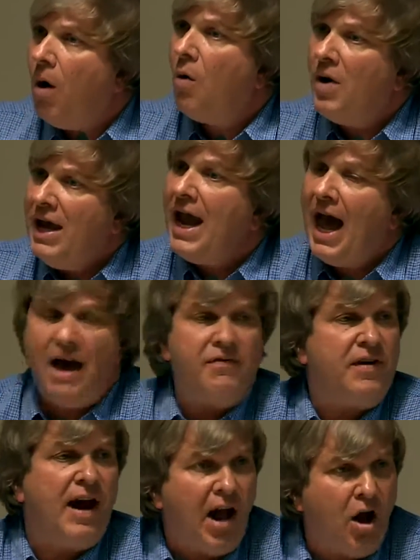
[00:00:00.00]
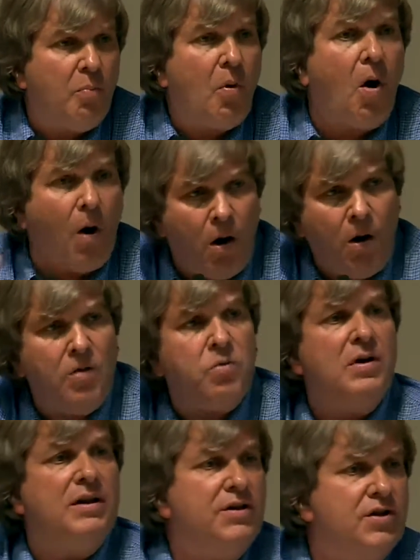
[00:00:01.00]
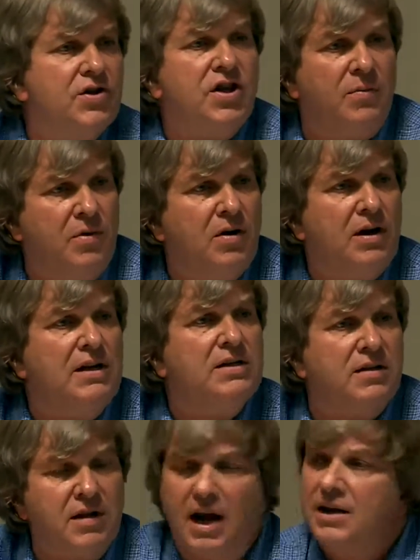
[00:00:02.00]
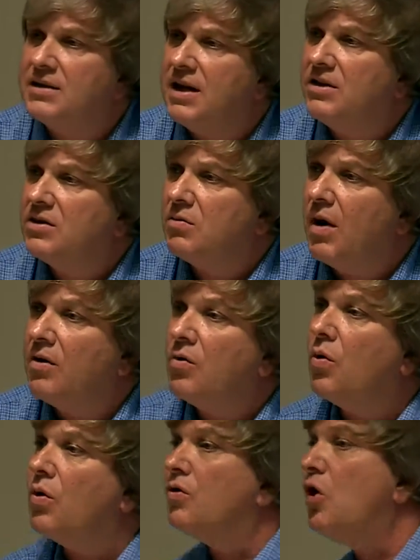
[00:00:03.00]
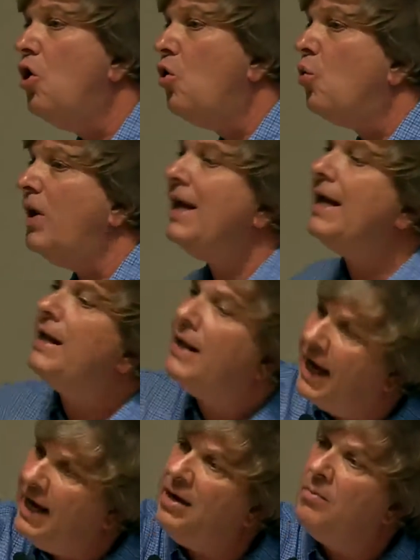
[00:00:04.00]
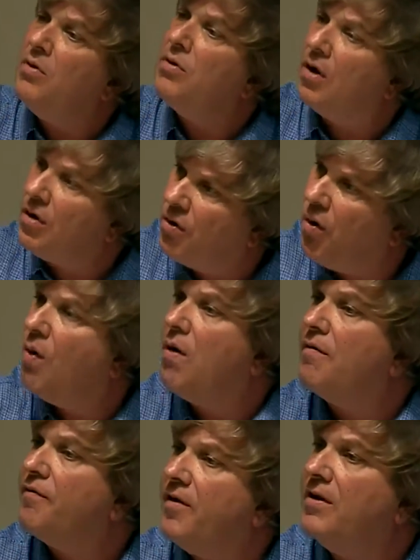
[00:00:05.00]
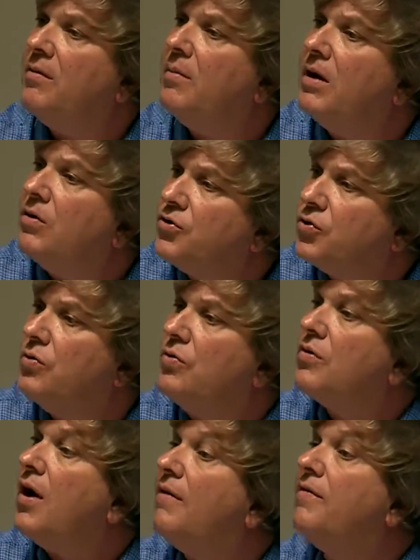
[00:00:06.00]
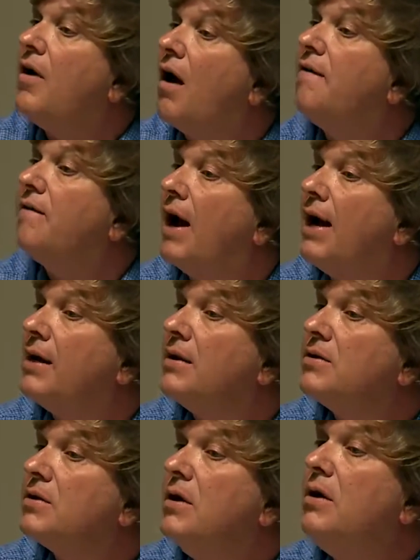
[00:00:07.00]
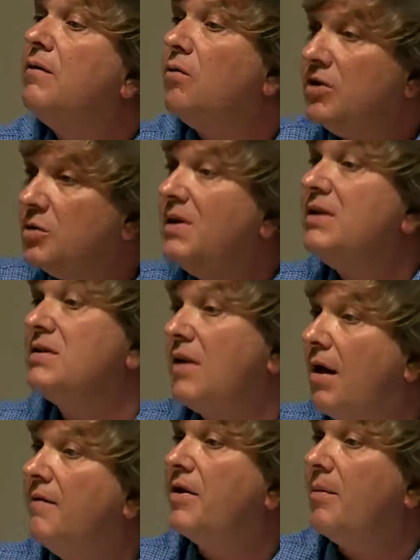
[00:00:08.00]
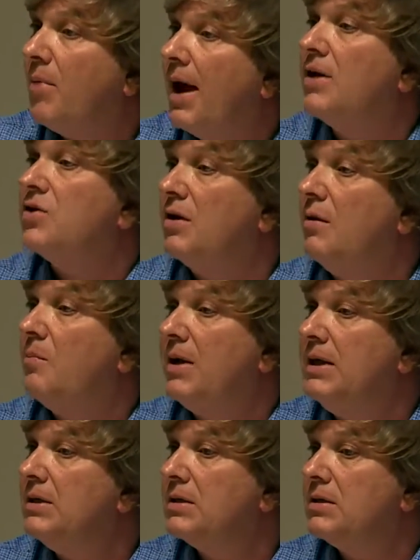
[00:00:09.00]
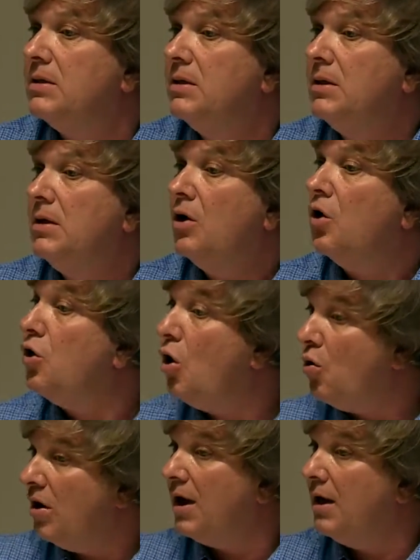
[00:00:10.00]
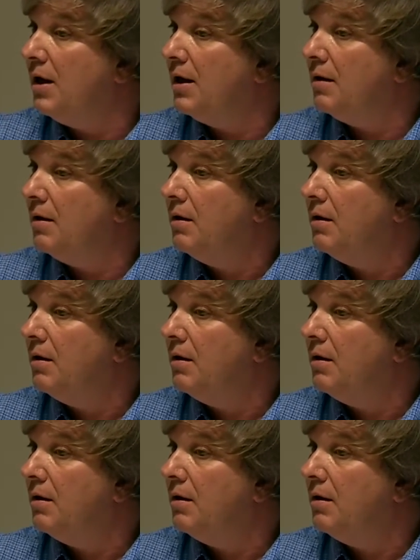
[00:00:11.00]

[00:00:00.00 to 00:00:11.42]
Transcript: We have to help all the religious communities in the United States and around the world reclaim their core fundamental truth of nonviolence, which means love, compassion, and peace. No killing.